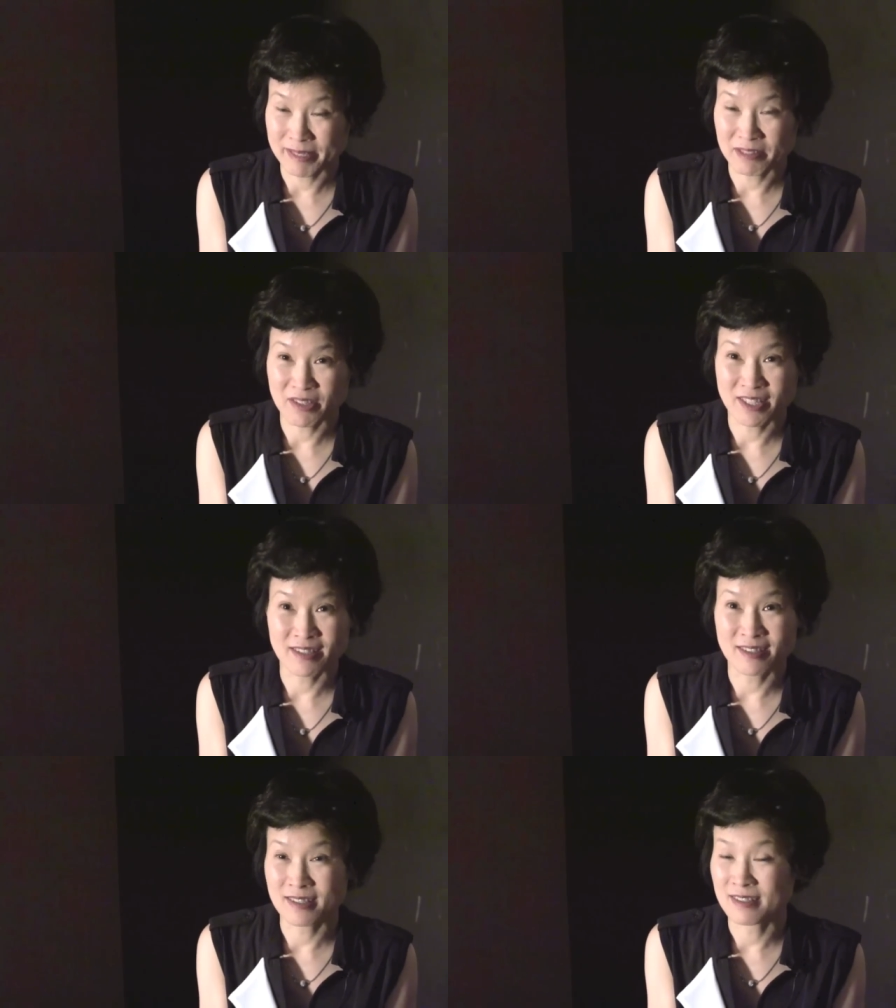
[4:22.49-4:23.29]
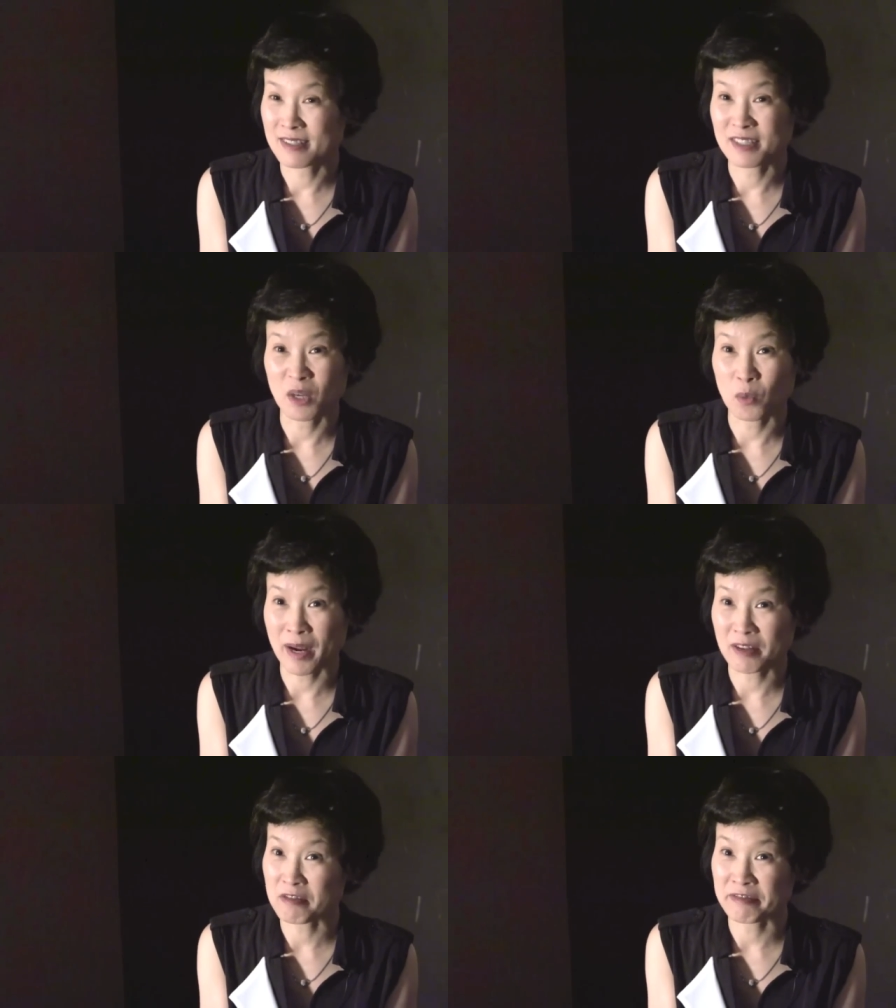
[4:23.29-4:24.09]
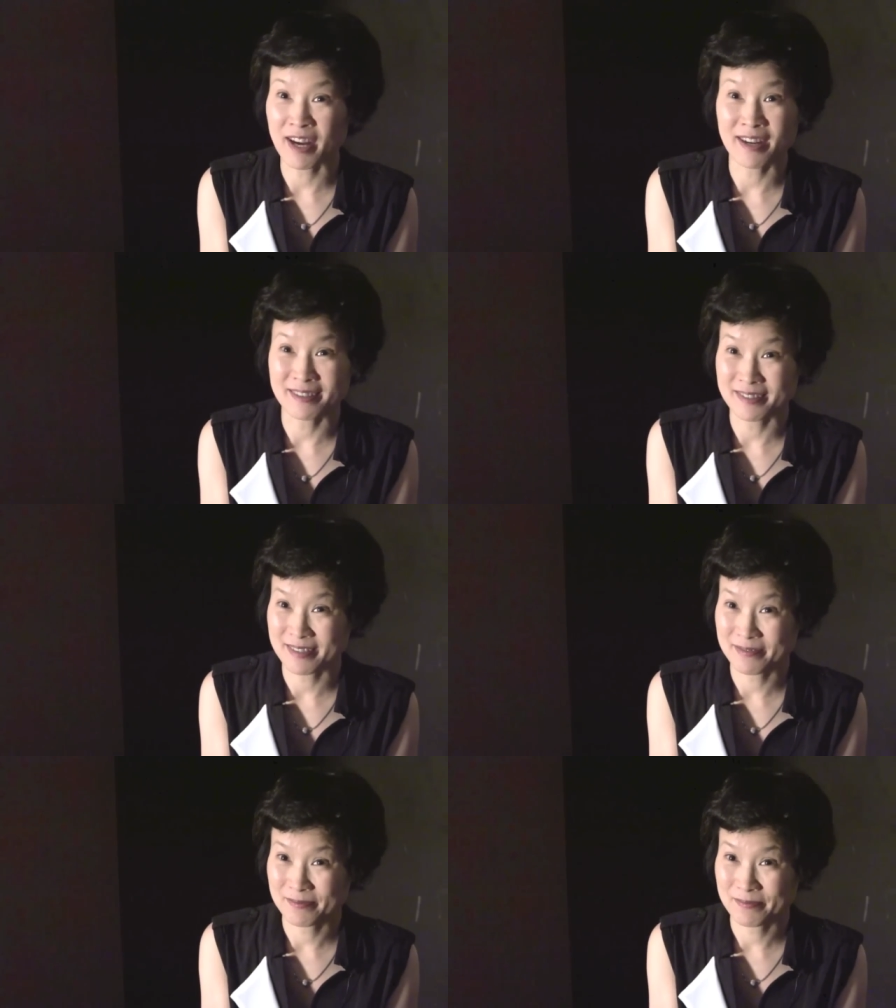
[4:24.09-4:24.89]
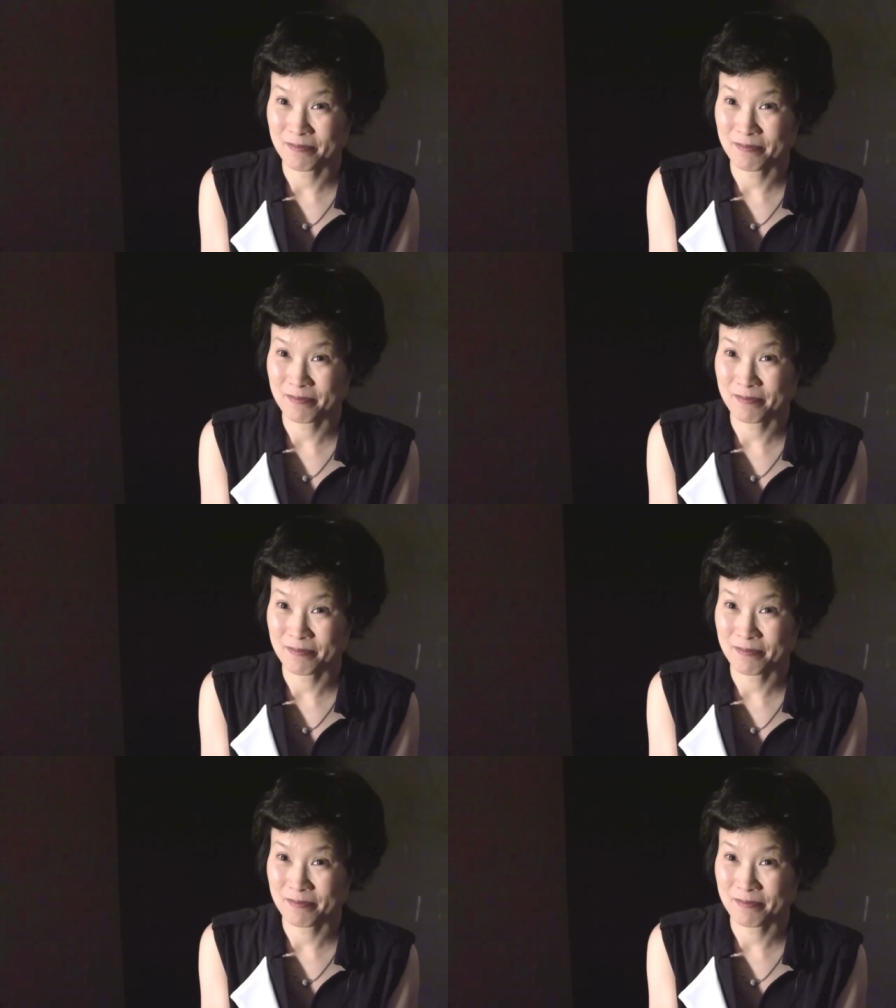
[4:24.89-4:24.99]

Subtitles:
Baidu search is nowhere to find.